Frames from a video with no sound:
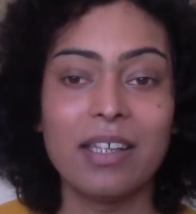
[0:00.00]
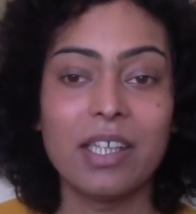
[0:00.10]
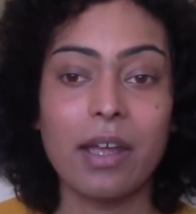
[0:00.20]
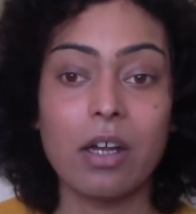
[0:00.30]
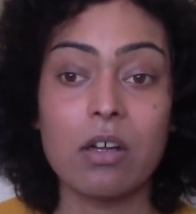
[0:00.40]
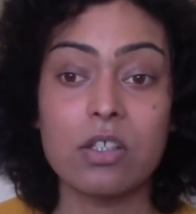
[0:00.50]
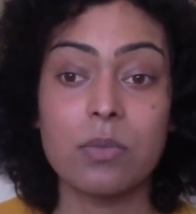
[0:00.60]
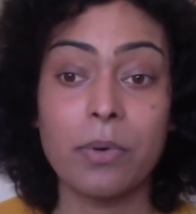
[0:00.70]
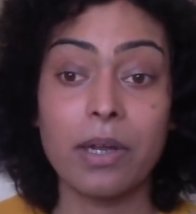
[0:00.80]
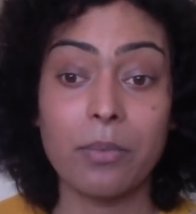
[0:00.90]
You know, it got to a
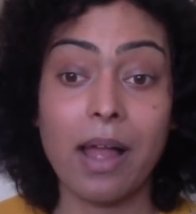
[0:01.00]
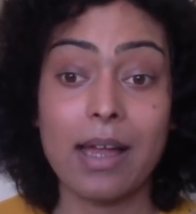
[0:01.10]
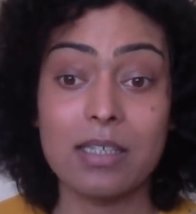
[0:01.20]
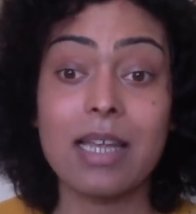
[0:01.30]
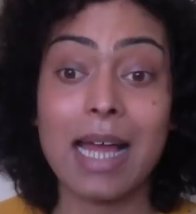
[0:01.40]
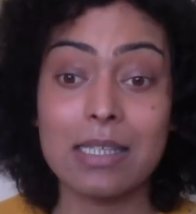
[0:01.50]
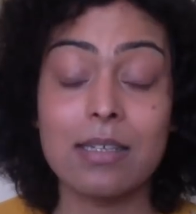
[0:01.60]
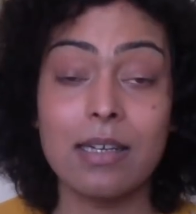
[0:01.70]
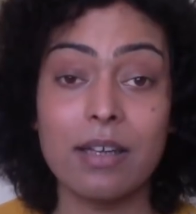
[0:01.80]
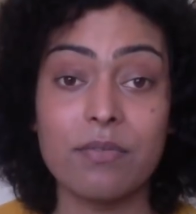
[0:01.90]
point where I just had to
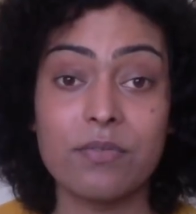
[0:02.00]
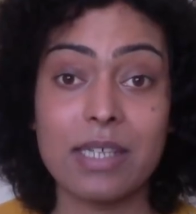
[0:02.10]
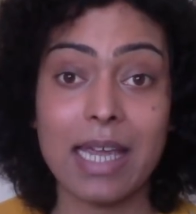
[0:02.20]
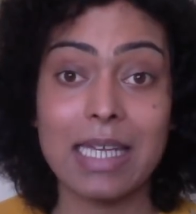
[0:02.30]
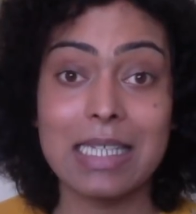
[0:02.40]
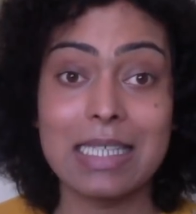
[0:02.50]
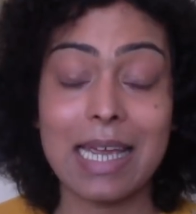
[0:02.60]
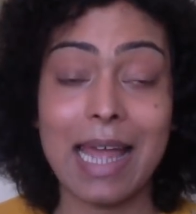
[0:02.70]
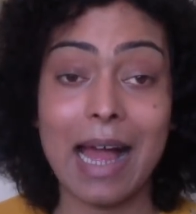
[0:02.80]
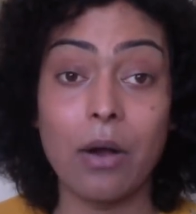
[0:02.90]
live day in,
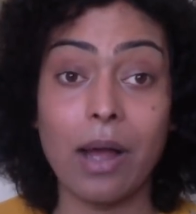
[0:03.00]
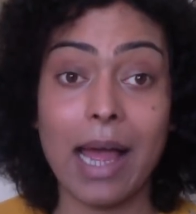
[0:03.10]
day out.